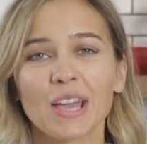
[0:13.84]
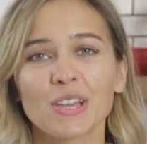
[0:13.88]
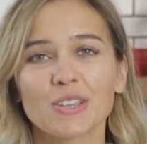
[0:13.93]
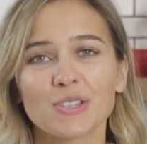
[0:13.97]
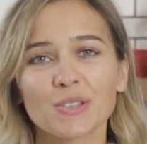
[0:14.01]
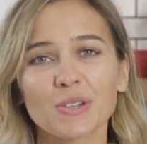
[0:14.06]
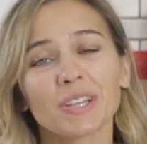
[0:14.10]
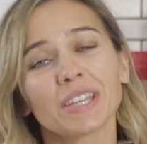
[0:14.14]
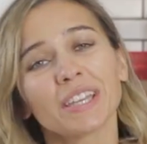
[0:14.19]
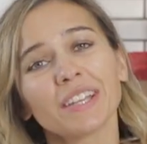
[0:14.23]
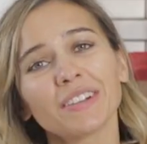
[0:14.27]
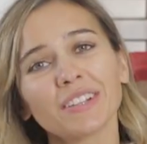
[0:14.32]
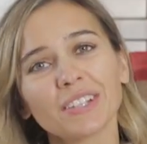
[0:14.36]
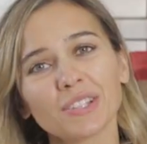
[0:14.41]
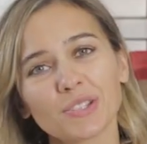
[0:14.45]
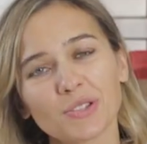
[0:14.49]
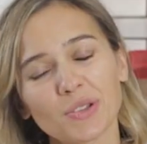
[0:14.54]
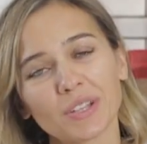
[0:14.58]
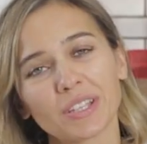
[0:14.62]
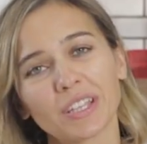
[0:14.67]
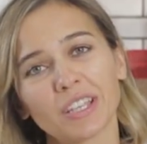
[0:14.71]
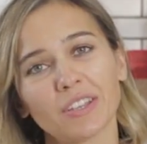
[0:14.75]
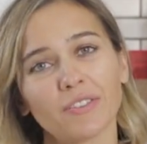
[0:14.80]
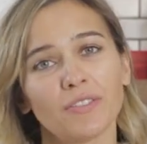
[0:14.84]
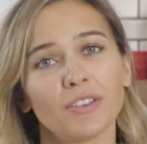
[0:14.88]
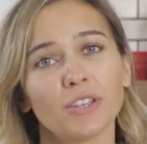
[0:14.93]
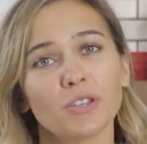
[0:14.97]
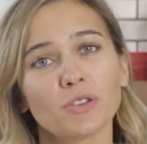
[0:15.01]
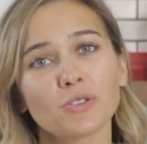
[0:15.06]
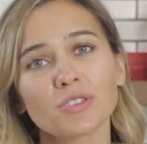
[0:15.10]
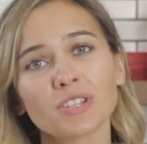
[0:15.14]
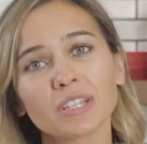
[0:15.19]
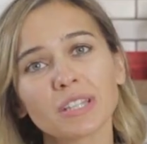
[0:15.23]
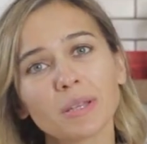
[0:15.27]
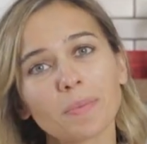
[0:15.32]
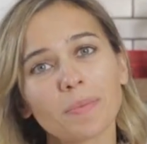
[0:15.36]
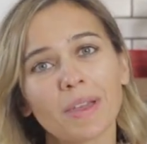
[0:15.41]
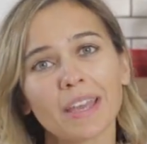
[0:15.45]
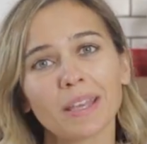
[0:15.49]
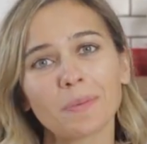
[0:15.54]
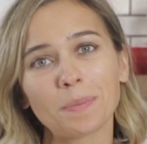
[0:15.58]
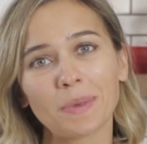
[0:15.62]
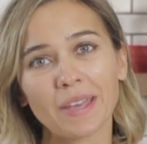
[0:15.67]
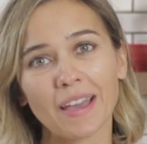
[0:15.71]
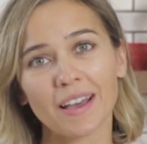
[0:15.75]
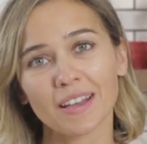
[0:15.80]
So here in Turkey we usually
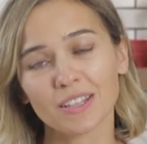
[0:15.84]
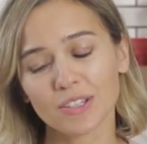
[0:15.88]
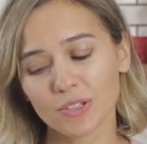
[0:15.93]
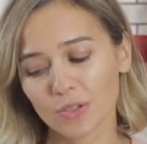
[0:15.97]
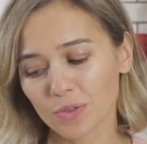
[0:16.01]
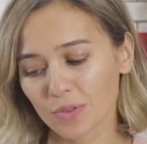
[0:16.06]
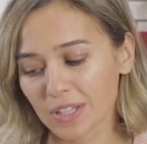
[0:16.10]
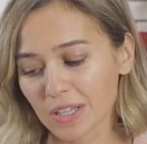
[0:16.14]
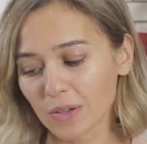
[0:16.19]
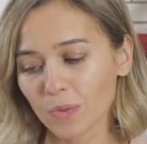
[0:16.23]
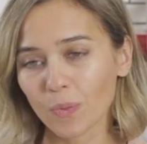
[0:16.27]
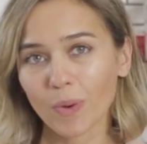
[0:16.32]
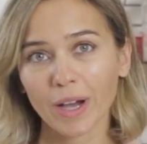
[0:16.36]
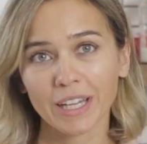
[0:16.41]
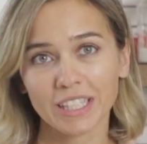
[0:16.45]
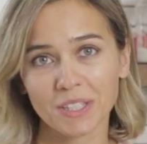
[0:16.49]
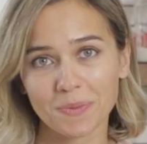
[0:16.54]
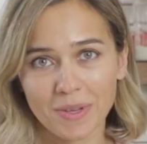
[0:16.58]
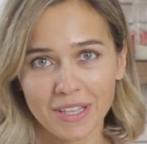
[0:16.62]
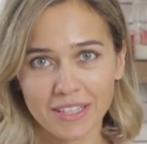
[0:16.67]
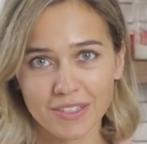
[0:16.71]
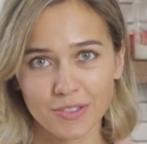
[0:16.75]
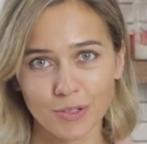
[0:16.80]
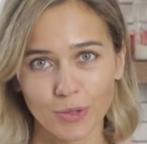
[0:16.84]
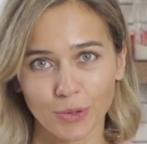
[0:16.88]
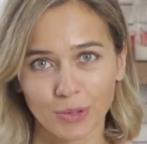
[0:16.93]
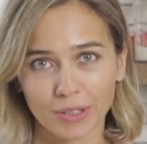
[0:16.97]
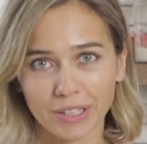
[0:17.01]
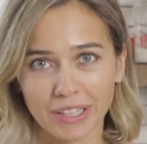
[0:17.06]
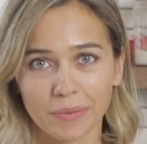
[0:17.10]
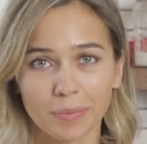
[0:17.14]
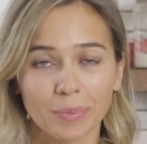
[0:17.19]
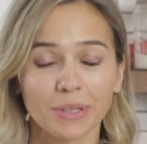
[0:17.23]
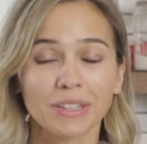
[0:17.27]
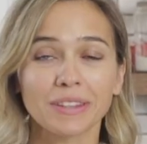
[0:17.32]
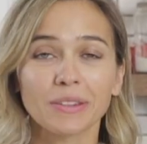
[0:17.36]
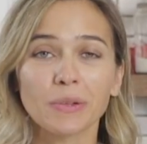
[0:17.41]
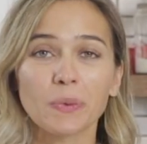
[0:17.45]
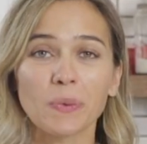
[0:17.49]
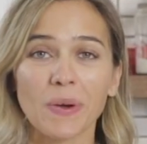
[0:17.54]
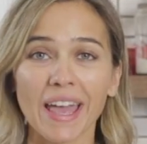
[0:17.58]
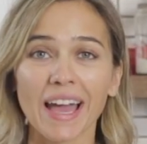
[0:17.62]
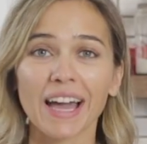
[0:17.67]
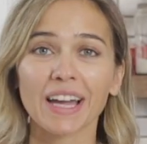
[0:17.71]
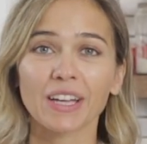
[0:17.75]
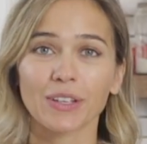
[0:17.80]
make Piyaz using white beans only, but the
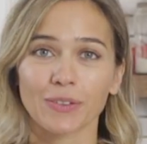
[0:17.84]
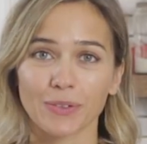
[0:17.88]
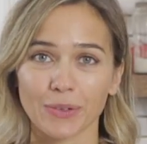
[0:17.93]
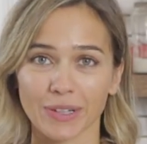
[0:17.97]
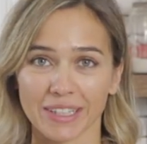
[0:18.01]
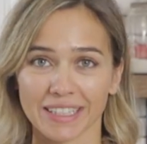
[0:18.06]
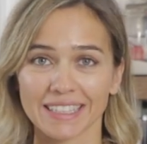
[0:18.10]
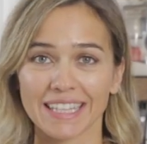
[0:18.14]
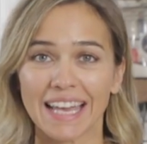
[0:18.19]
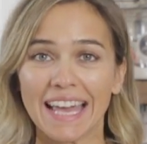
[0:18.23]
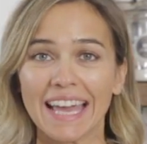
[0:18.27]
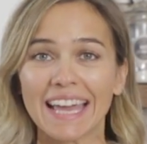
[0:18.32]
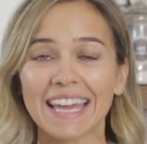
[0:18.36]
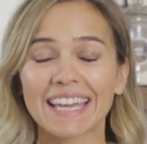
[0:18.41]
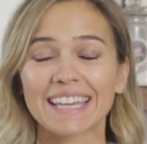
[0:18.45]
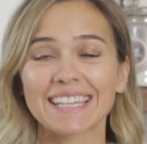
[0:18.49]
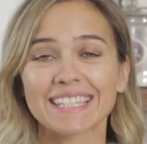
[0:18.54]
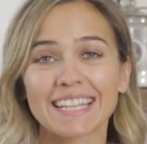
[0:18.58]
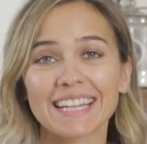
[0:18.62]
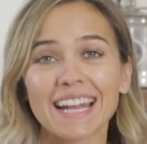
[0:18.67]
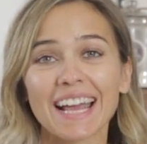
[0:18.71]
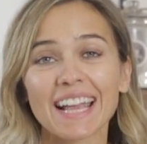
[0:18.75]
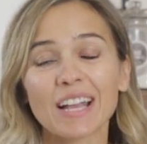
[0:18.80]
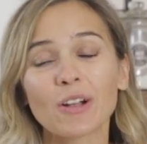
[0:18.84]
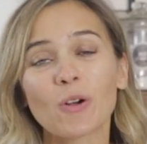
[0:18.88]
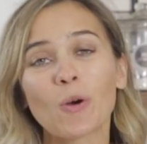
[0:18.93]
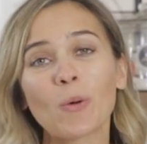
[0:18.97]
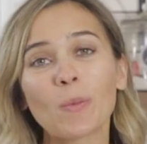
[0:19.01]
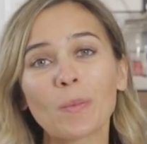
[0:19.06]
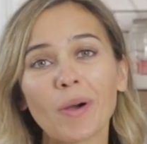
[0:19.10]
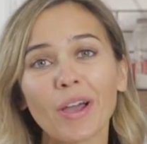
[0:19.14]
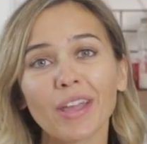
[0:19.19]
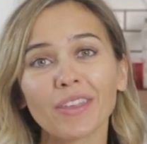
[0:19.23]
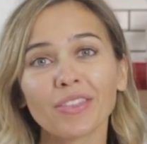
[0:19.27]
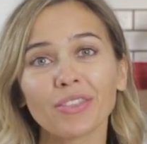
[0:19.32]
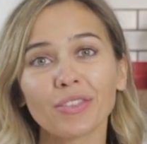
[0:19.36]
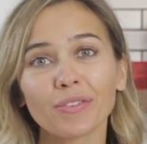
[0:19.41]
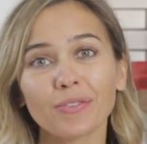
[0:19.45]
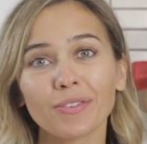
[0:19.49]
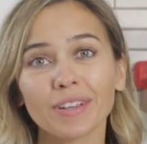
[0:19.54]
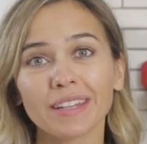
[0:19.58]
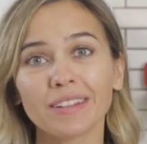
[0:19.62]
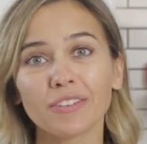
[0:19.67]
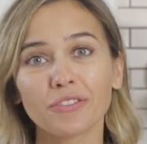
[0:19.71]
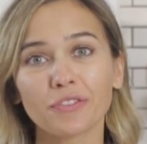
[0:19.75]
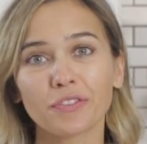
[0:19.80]
way I do it is that I combine
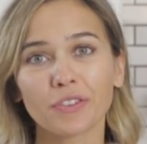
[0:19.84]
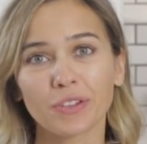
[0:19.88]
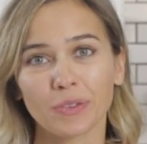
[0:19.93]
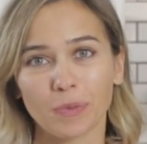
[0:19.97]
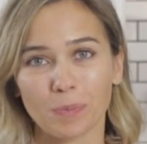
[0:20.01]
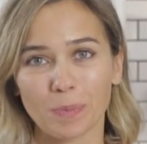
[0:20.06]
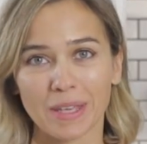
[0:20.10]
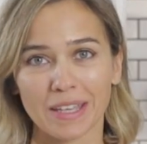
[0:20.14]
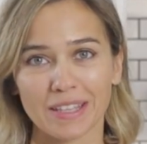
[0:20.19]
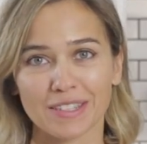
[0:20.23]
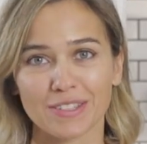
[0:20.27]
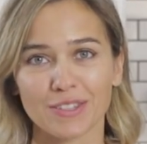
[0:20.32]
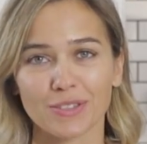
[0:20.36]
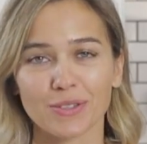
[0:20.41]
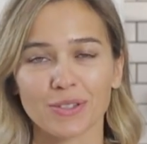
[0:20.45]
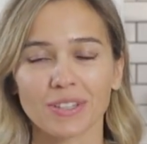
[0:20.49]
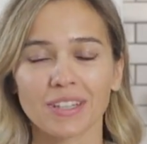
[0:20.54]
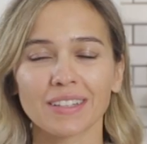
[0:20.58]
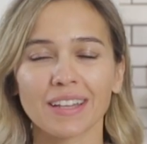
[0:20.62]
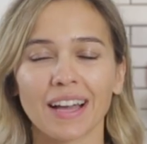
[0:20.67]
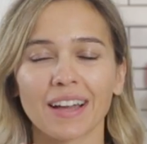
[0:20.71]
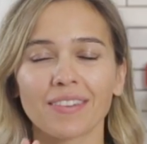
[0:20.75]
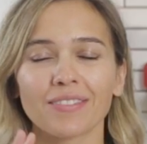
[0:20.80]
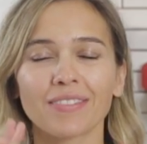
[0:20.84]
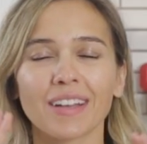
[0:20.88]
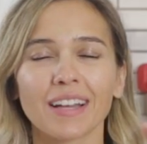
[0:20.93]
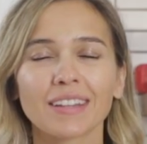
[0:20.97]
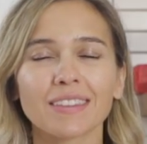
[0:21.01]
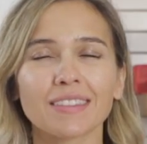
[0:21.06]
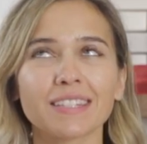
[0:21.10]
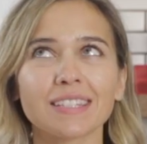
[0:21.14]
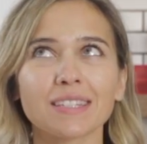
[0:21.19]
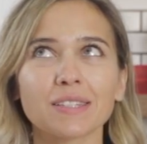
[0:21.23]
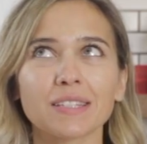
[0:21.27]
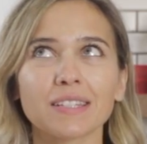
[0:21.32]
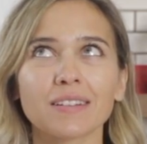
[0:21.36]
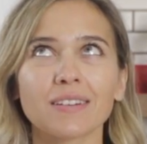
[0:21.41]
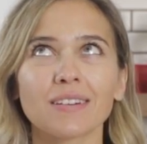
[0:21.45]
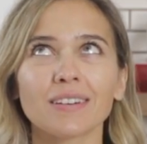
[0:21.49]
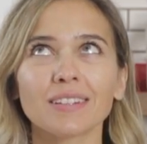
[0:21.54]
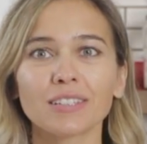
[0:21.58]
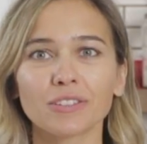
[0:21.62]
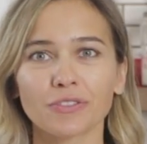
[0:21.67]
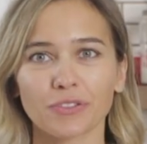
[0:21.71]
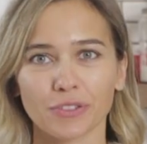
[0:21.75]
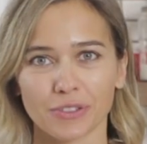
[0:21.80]
3 different beans so that I've got this
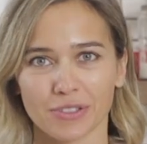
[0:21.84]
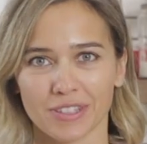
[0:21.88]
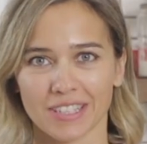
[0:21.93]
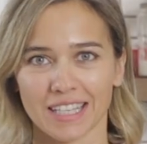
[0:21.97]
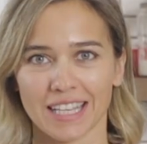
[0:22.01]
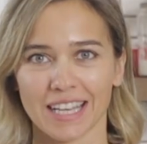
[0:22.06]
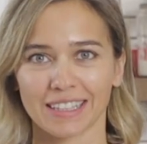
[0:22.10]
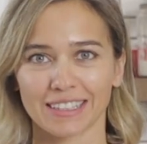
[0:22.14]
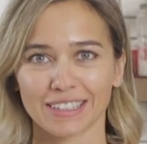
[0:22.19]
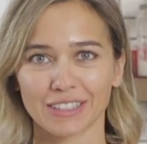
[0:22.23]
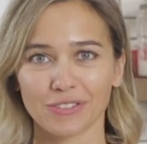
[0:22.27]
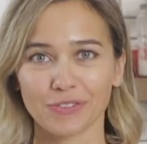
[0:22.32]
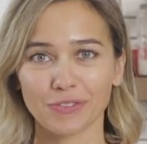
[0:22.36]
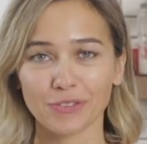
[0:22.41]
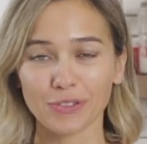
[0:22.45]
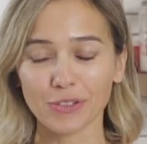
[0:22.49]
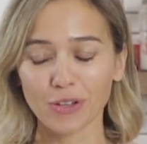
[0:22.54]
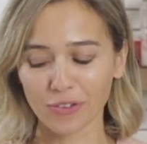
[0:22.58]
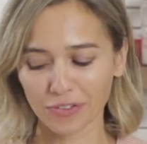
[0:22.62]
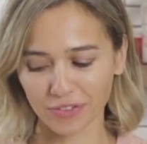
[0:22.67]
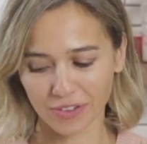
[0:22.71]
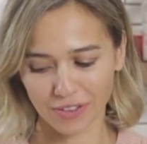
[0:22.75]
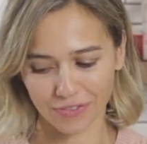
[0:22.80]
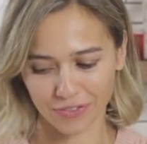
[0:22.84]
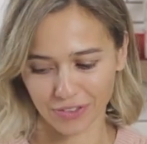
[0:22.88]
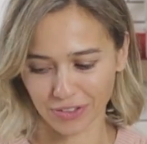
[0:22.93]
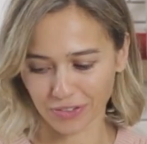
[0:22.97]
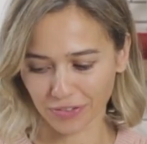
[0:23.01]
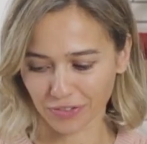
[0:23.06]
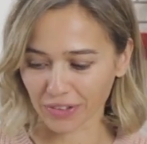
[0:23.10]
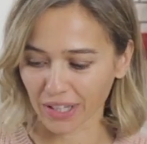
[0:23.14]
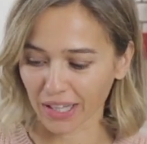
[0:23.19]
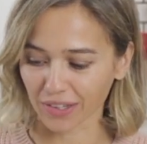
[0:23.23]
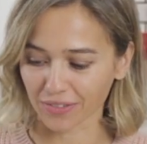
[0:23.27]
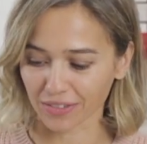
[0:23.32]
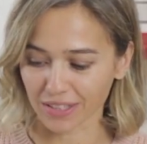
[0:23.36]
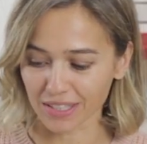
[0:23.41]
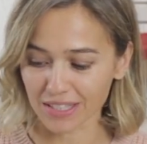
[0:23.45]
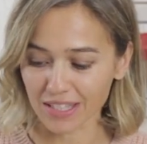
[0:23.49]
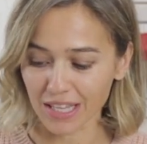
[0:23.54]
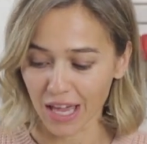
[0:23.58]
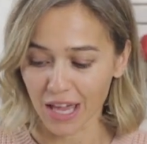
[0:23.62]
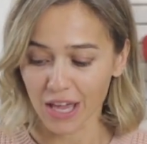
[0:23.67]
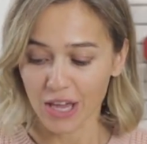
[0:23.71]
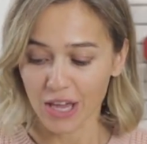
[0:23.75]
colorful salad full of different flavors.